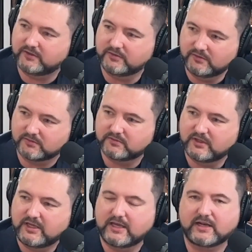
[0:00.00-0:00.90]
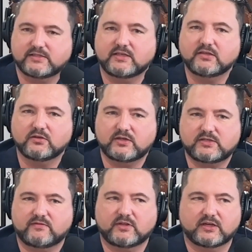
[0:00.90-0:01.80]
cool. And I see you guys
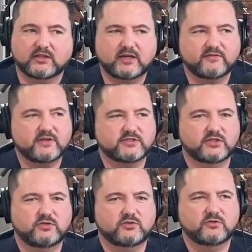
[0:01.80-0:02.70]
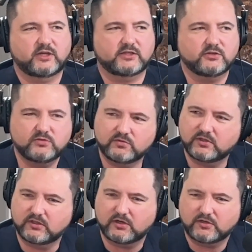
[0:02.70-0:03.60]
have like a lot of things that you do. Like you do
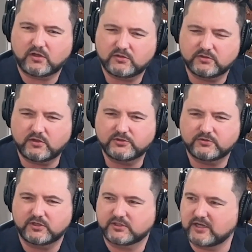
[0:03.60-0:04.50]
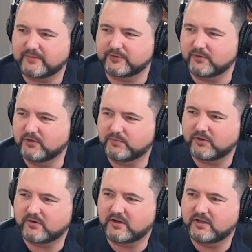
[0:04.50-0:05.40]
y'all do the Adopt a Road
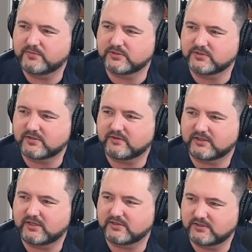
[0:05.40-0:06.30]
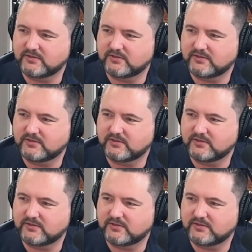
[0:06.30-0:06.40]
programs and stuff like that too?